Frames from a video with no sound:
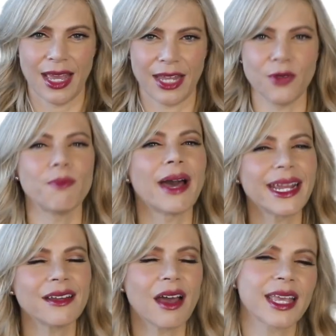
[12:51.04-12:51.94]
And you
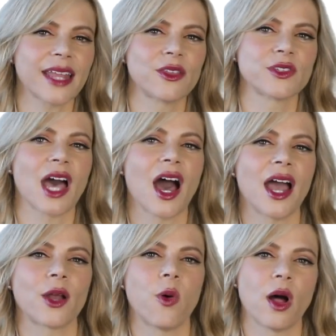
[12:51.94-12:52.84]
might not get those
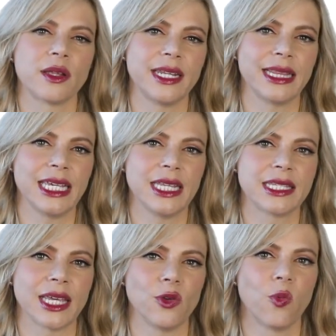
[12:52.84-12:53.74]
high quality
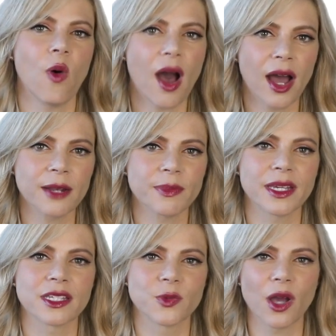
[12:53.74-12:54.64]
leads that you want
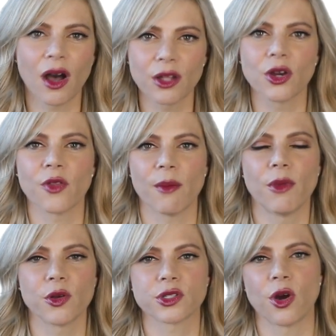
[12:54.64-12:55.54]
because we all know that
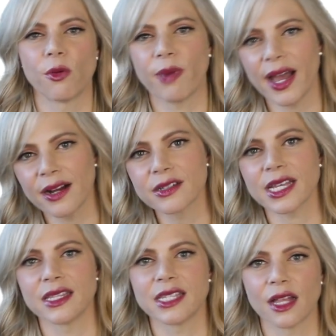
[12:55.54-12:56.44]
most home
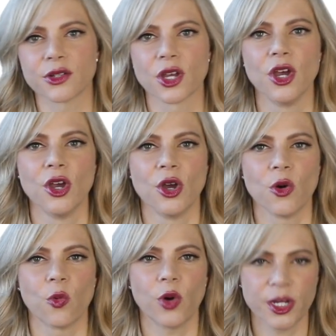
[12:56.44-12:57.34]
buyers and sellers
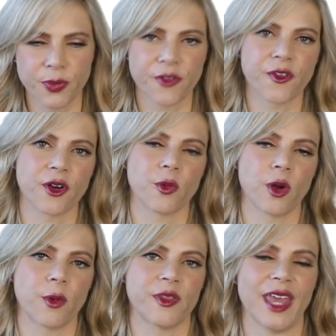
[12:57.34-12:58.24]
would prefer to
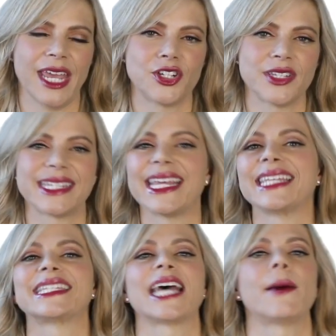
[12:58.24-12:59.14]
work with agents
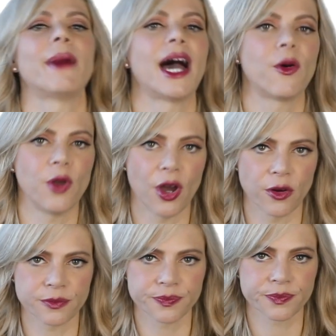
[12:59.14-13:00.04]
they somehow
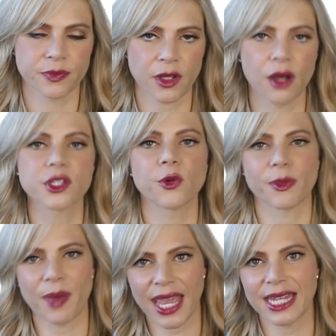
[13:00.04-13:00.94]
know. Also
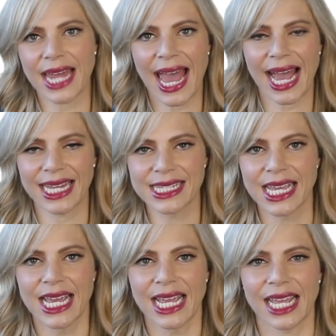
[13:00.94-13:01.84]
with paid ads,
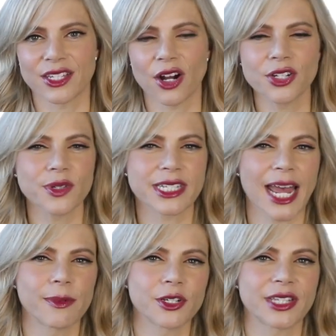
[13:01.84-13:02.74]
it's hard to
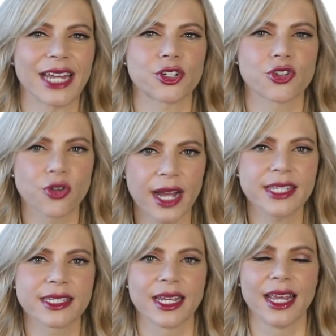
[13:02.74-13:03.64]
establish that
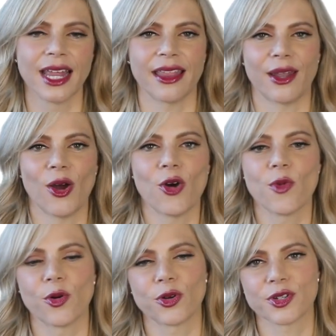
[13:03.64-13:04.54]
trust that
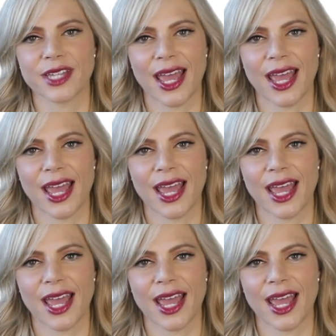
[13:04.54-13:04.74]
homeowners